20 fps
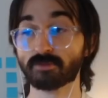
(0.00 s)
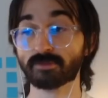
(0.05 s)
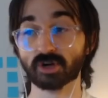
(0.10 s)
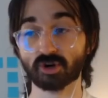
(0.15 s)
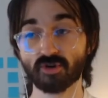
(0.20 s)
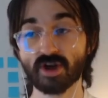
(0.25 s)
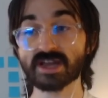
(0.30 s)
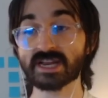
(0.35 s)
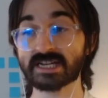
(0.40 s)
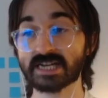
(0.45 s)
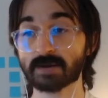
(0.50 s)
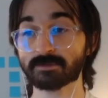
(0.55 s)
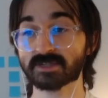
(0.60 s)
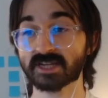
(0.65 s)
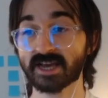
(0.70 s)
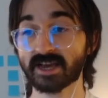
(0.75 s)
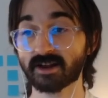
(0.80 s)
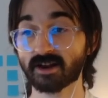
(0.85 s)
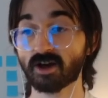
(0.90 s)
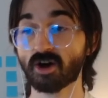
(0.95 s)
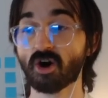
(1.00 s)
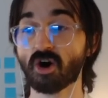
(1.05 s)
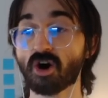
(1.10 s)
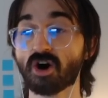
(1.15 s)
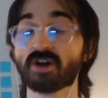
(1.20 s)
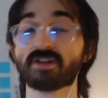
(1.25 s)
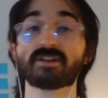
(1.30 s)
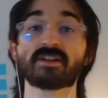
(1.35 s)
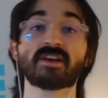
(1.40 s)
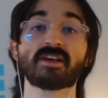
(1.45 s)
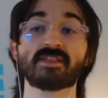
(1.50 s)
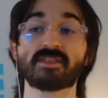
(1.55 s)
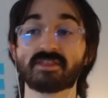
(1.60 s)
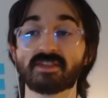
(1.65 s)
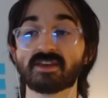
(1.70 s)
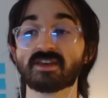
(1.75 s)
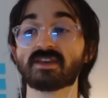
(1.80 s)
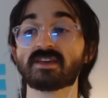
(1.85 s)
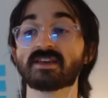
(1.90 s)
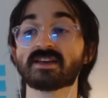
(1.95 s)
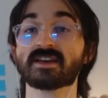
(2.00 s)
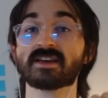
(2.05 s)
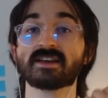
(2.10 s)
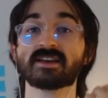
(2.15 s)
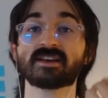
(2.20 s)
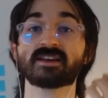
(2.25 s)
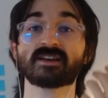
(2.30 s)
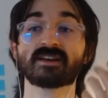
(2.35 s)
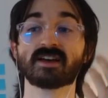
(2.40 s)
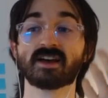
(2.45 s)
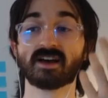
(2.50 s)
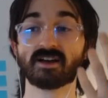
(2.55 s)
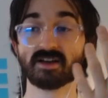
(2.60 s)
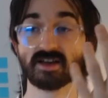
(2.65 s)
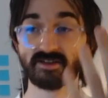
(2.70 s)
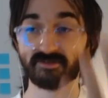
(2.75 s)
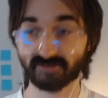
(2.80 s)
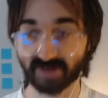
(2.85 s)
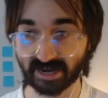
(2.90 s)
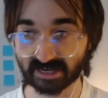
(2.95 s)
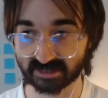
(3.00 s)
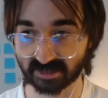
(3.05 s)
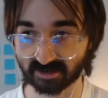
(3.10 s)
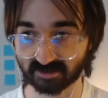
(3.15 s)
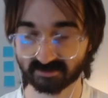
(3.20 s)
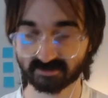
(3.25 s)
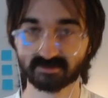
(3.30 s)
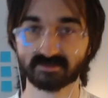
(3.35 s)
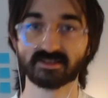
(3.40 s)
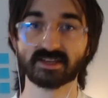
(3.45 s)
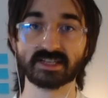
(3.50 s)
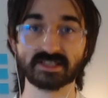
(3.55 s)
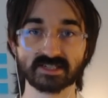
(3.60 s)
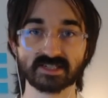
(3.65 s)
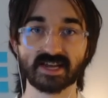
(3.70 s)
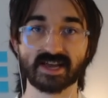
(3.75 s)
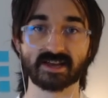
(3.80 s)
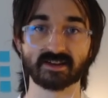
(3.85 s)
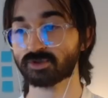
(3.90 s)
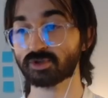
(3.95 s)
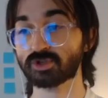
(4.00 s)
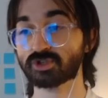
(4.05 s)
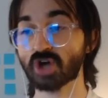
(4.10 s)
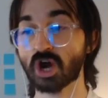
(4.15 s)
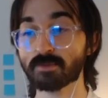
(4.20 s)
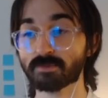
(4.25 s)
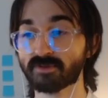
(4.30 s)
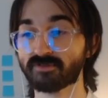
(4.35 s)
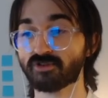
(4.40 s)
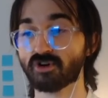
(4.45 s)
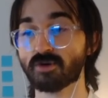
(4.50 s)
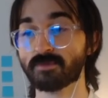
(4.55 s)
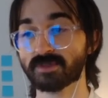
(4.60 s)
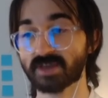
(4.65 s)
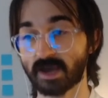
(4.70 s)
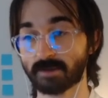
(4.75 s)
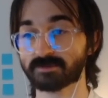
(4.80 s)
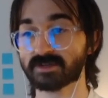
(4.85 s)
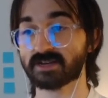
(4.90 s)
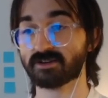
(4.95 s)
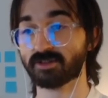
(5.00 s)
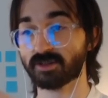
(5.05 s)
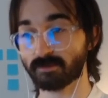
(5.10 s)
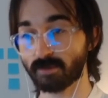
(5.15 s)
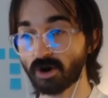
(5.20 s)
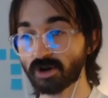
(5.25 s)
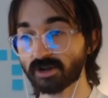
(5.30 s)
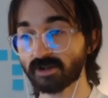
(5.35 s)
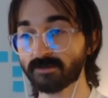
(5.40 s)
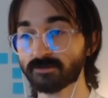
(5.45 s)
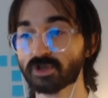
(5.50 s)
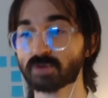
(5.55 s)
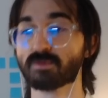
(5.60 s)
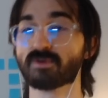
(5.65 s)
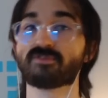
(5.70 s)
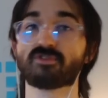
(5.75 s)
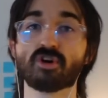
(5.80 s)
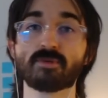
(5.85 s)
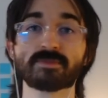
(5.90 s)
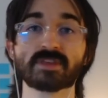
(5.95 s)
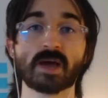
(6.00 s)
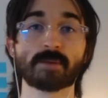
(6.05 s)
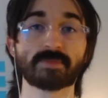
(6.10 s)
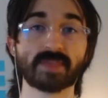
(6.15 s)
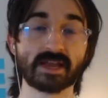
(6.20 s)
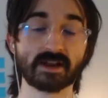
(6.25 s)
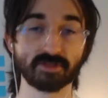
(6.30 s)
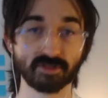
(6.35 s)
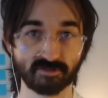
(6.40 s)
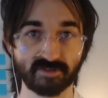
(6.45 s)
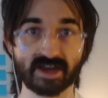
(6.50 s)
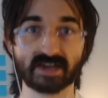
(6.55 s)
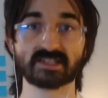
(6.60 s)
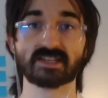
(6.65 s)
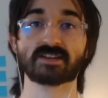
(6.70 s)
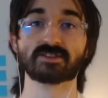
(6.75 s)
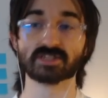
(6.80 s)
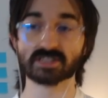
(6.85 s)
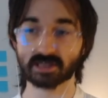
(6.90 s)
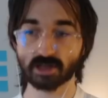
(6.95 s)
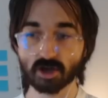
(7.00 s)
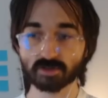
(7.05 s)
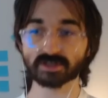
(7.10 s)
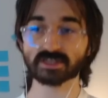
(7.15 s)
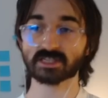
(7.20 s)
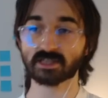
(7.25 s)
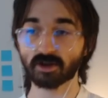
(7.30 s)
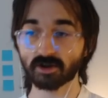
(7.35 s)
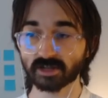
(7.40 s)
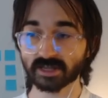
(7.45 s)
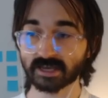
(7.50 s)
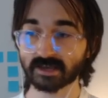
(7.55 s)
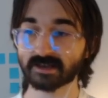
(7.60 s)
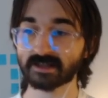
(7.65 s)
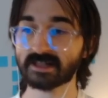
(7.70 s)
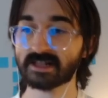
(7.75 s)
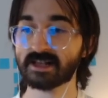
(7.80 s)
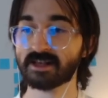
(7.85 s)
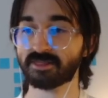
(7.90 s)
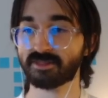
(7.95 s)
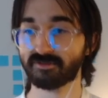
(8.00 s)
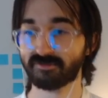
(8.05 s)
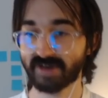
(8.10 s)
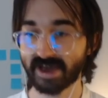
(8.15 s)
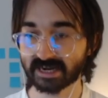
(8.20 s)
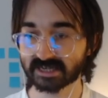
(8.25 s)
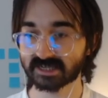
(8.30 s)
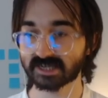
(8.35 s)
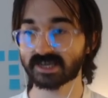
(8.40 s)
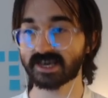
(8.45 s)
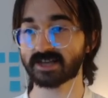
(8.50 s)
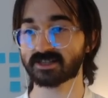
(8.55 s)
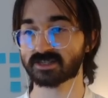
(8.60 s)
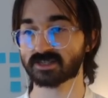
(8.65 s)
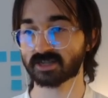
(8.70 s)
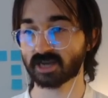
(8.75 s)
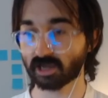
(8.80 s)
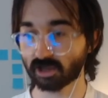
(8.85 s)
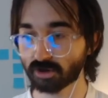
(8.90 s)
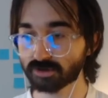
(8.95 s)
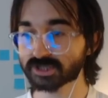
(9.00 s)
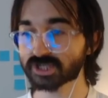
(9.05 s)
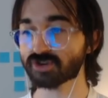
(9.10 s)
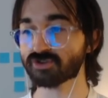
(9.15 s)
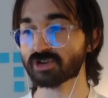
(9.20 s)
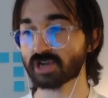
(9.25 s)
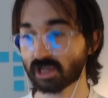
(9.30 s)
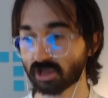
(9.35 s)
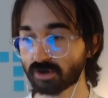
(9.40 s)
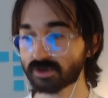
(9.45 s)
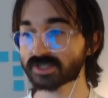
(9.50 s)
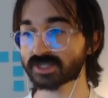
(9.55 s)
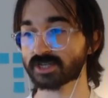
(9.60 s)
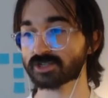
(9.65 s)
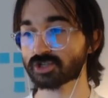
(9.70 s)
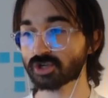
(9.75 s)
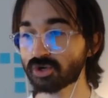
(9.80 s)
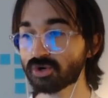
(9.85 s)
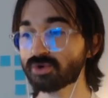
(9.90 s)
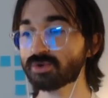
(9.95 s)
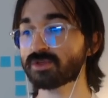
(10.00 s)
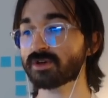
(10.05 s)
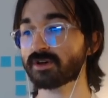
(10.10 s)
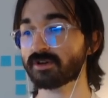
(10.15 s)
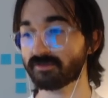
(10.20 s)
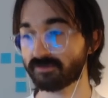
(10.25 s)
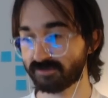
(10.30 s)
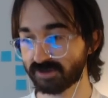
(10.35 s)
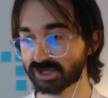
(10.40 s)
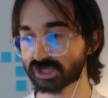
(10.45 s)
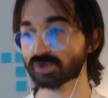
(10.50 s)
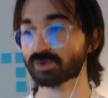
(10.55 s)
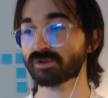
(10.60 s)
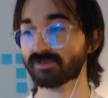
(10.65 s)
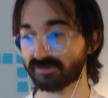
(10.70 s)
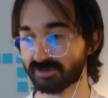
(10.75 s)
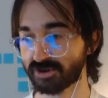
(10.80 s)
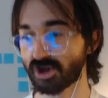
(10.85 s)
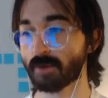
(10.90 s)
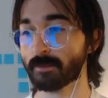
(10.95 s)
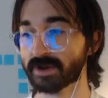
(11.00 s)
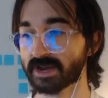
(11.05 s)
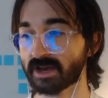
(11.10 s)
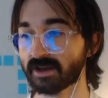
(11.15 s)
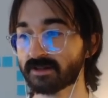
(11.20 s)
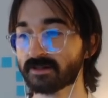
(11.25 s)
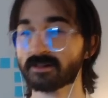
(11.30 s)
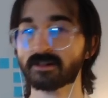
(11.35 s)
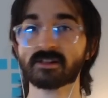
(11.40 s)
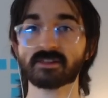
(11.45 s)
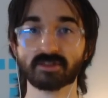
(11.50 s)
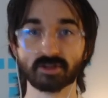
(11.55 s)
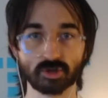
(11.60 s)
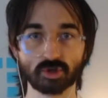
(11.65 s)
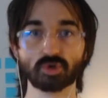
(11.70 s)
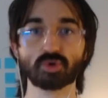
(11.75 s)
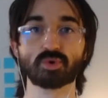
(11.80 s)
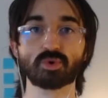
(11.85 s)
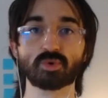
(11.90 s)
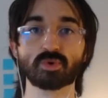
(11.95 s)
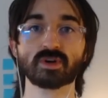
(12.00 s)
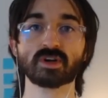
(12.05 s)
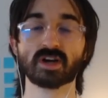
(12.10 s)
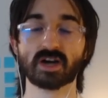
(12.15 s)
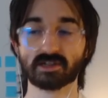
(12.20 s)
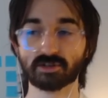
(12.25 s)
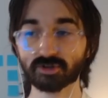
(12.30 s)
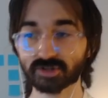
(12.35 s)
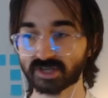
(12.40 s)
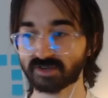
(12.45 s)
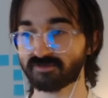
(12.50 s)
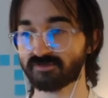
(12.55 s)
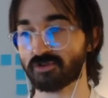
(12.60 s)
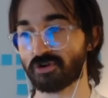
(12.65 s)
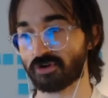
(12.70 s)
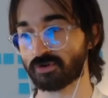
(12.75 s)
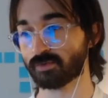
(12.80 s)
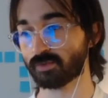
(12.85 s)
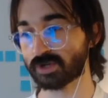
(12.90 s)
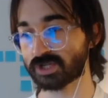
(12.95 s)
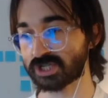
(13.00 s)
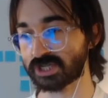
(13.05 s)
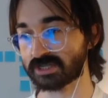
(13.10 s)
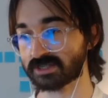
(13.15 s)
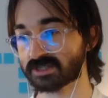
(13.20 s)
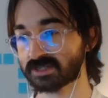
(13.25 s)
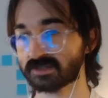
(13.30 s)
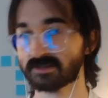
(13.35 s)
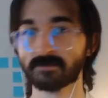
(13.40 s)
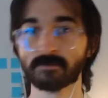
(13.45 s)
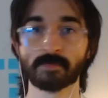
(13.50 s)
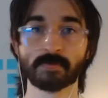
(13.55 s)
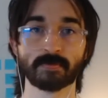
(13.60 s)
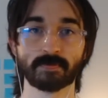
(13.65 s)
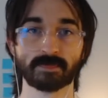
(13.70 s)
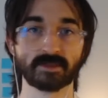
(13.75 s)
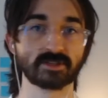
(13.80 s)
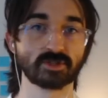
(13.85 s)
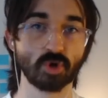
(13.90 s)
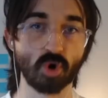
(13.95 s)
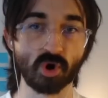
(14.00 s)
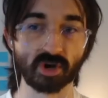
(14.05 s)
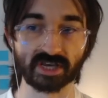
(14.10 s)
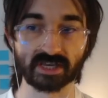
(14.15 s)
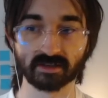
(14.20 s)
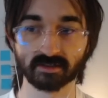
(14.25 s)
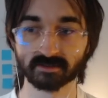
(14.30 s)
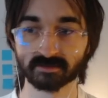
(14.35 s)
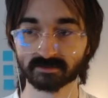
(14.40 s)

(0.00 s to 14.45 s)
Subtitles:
a gradient update on the vector instead. You don't perform the update on the model, you perform the update on the vector, and slowly, the vector gets closer and closer to the visual phenomena that you are looking for, which is this corgi.